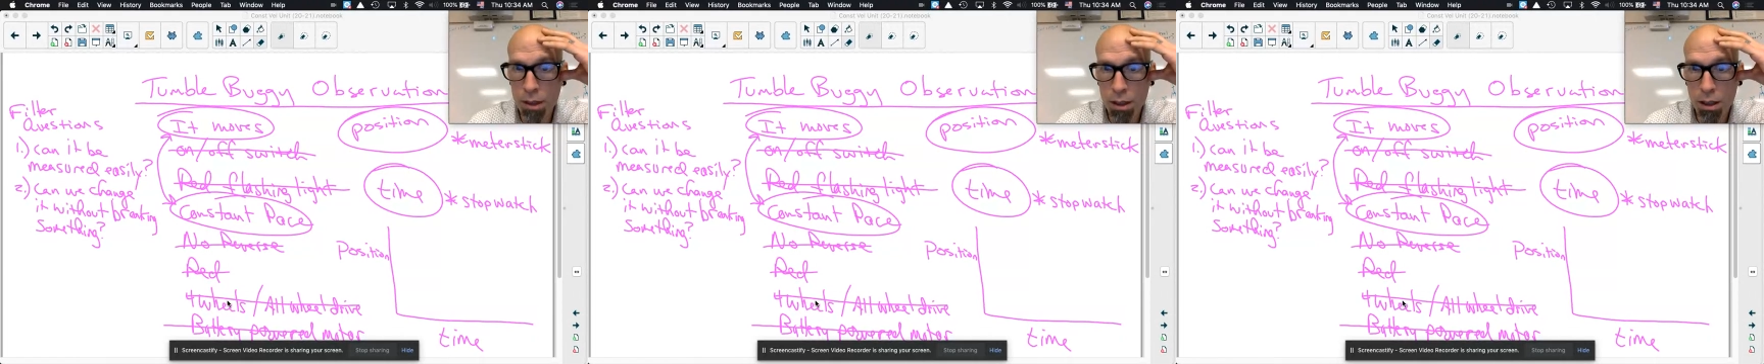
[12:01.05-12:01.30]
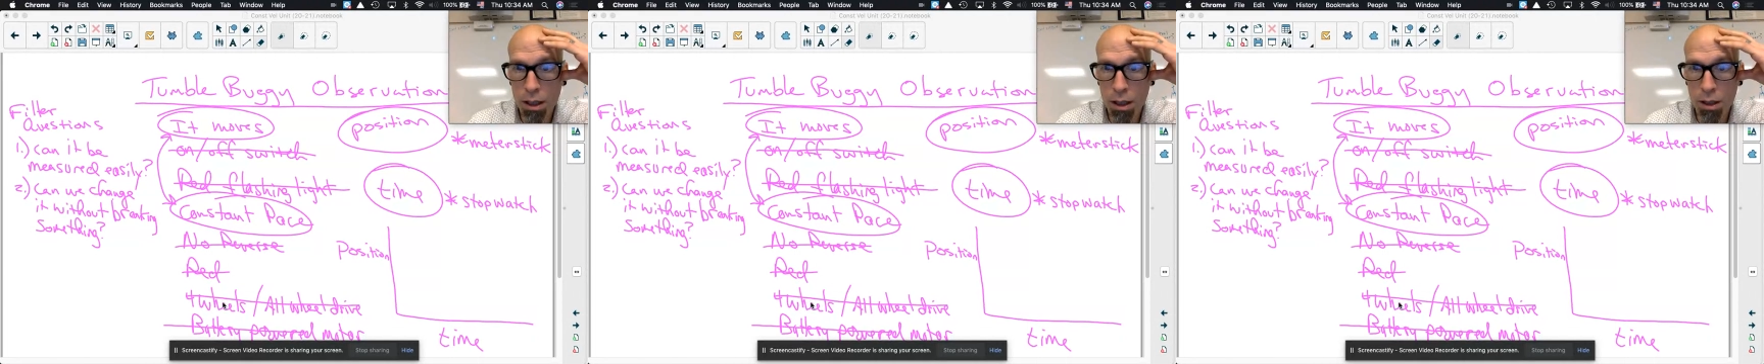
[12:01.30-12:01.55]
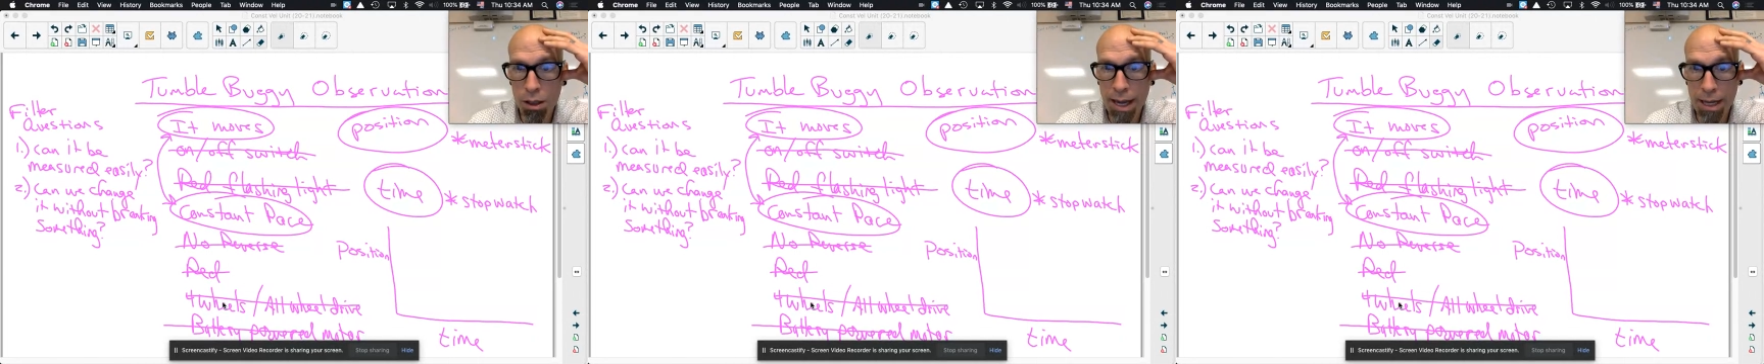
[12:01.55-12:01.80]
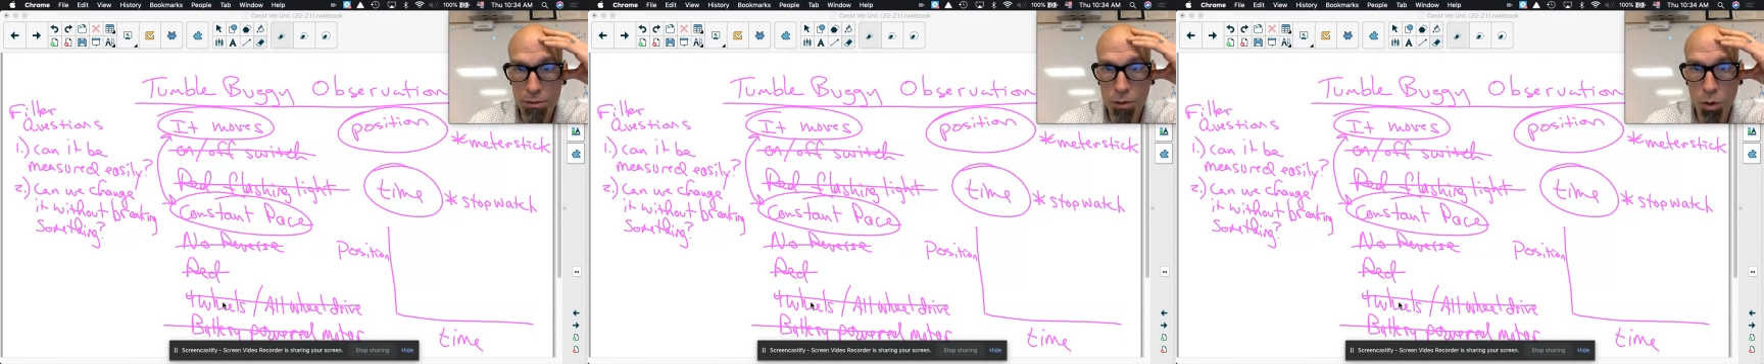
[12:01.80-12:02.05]
It
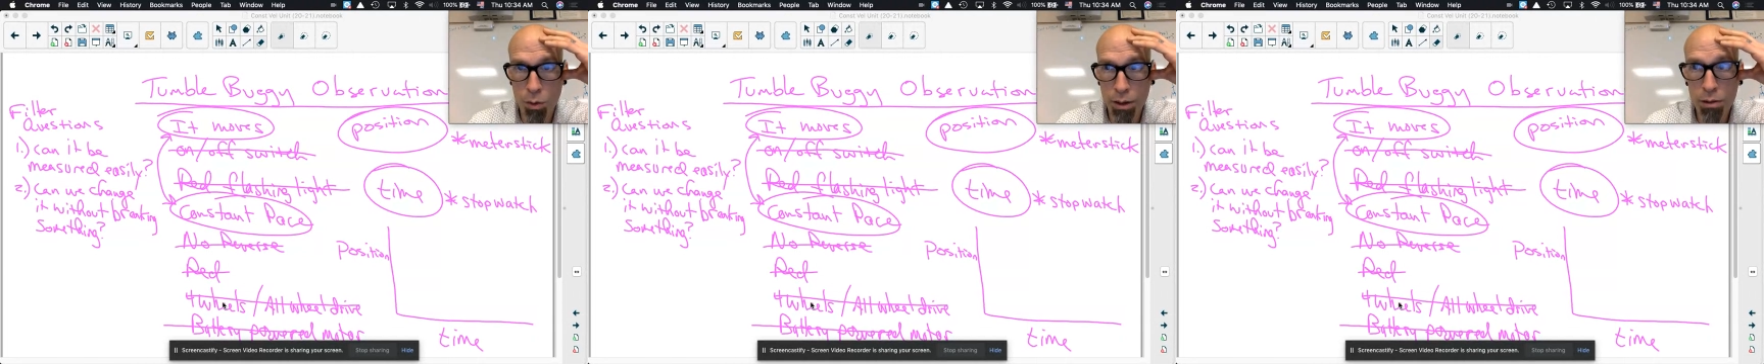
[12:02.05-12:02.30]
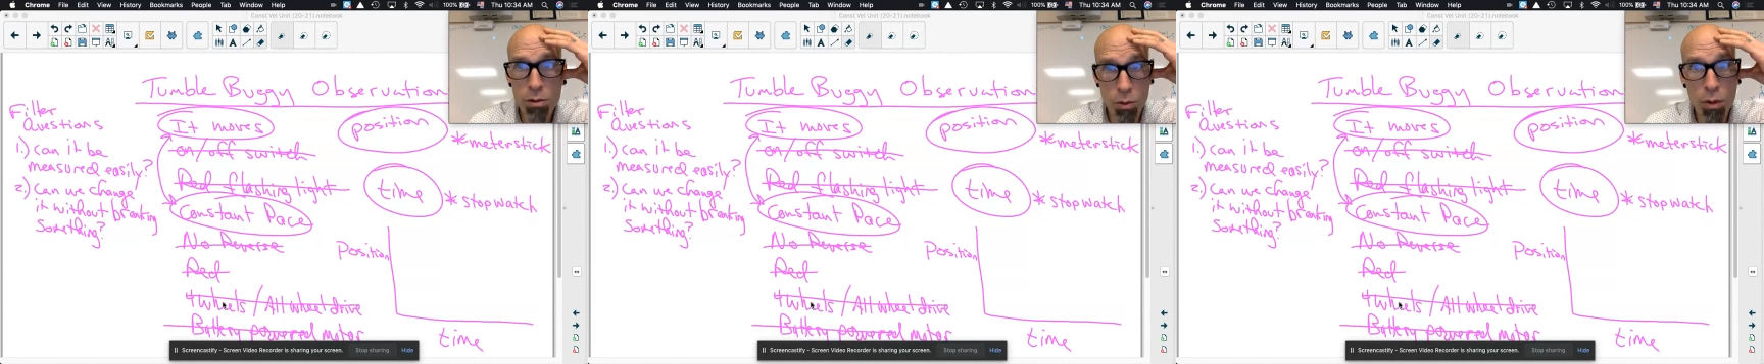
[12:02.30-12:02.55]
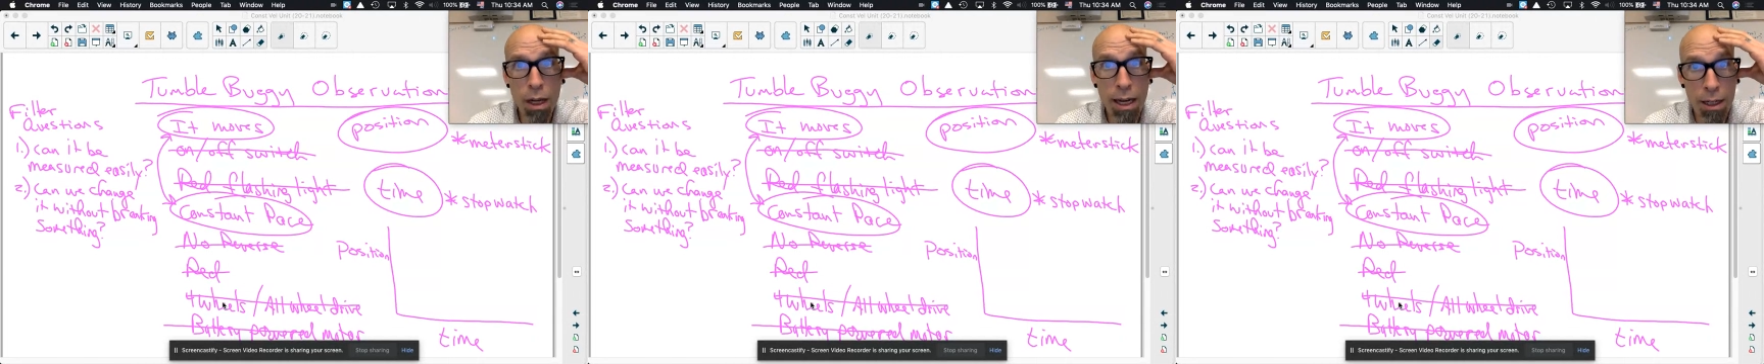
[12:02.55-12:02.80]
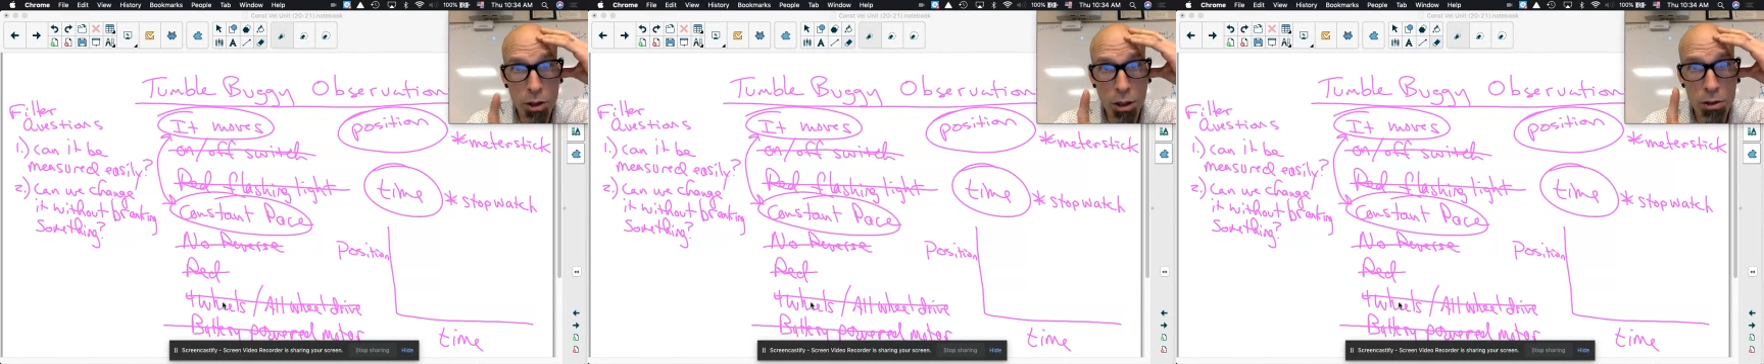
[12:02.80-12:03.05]
has 4 wheels, and
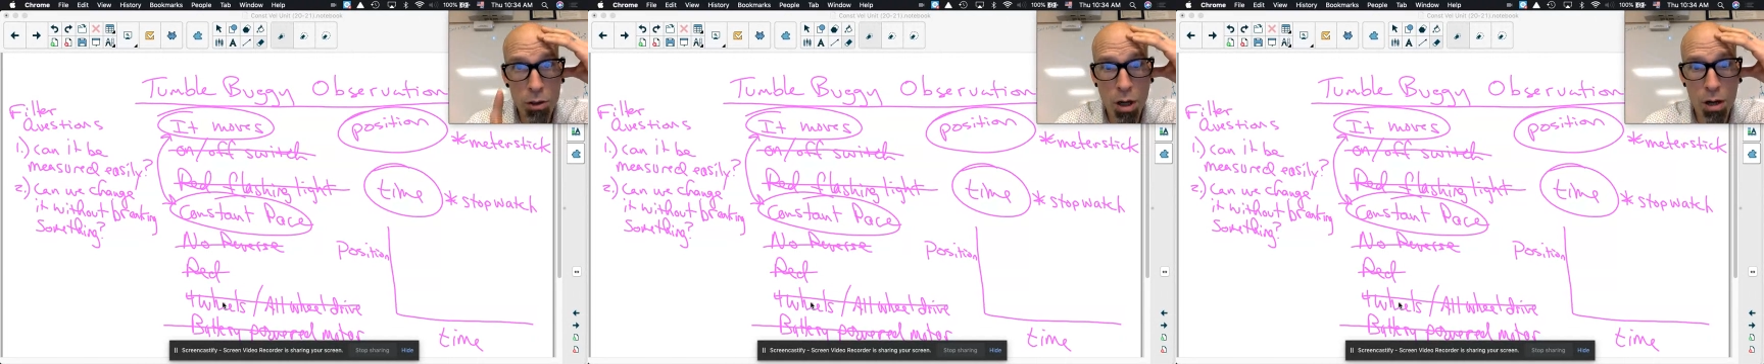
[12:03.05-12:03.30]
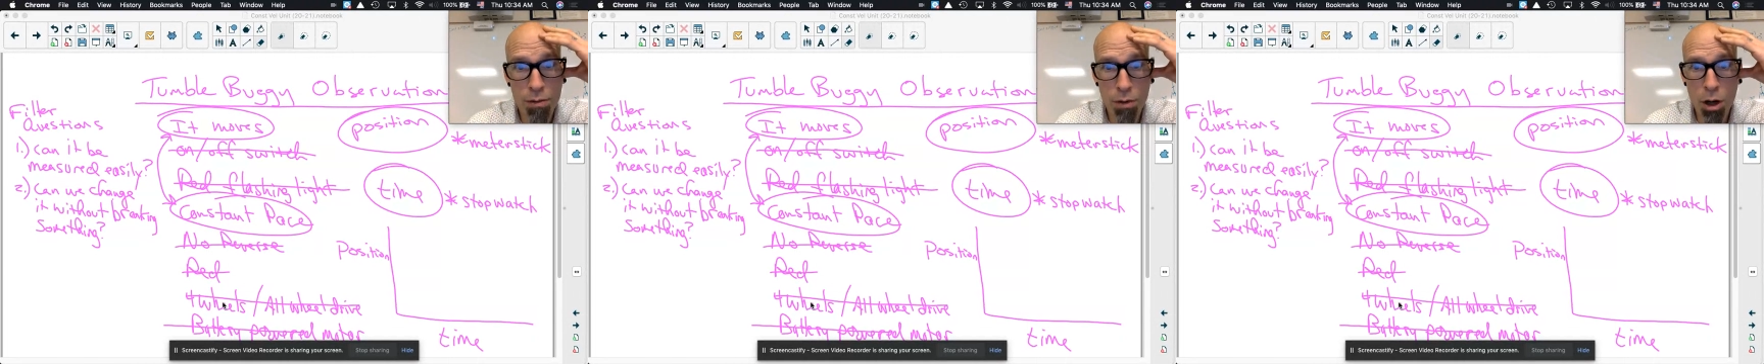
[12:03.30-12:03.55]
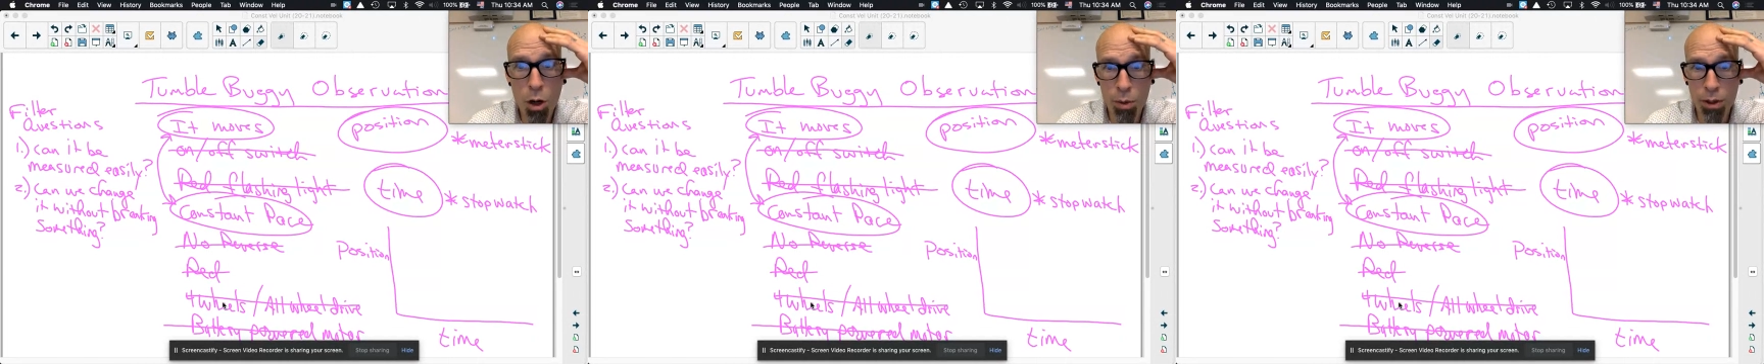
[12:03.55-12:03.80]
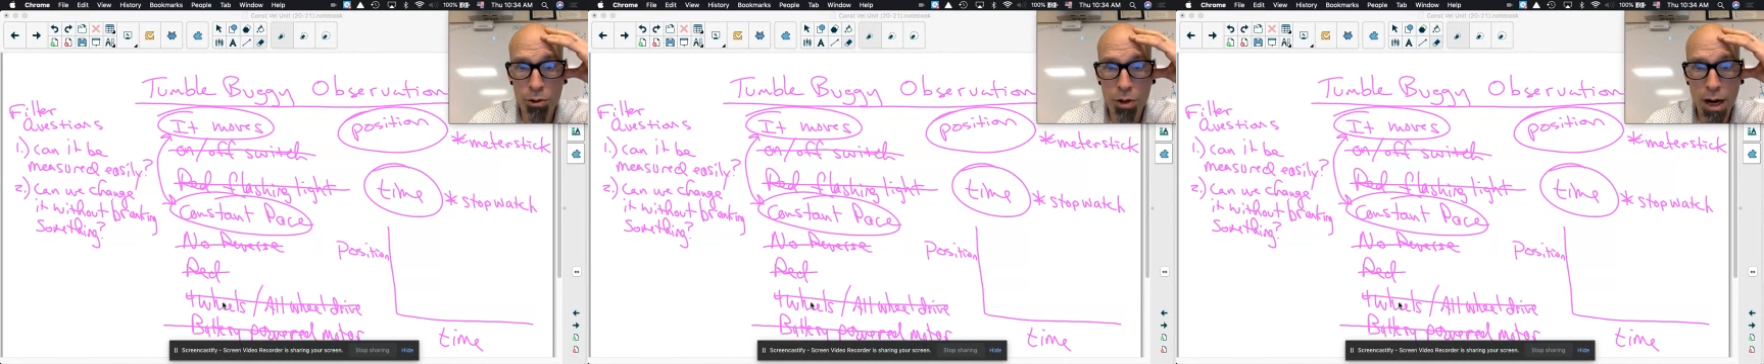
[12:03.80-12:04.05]
it's also
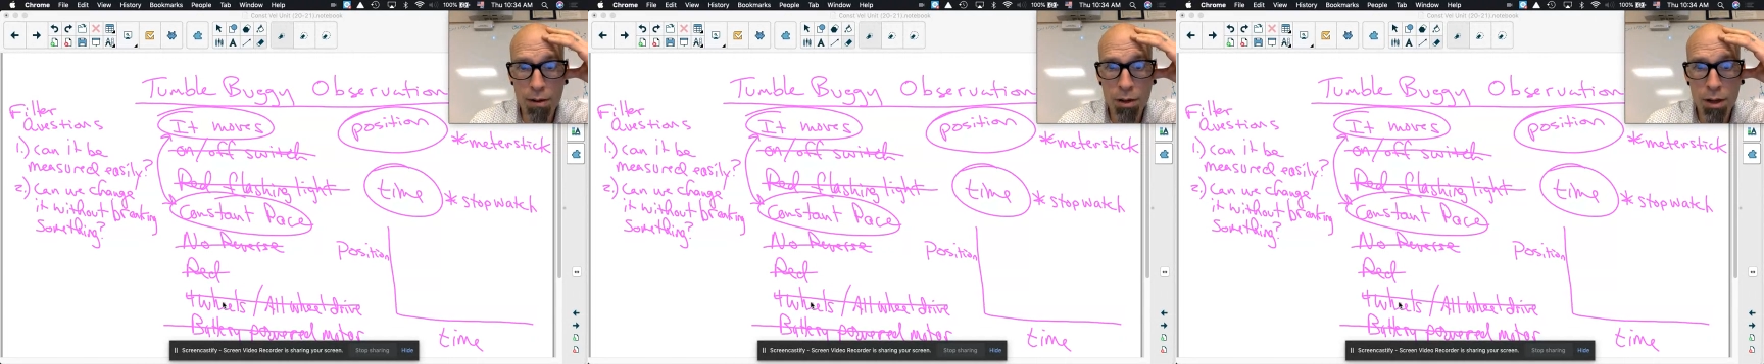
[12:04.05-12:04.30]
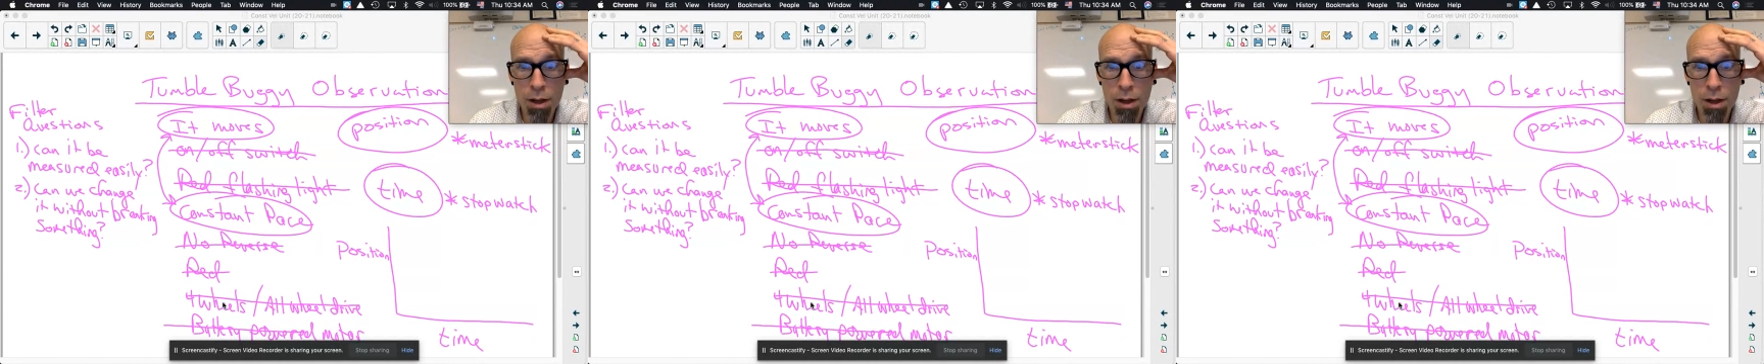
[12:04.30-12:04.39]
all-wheel drive.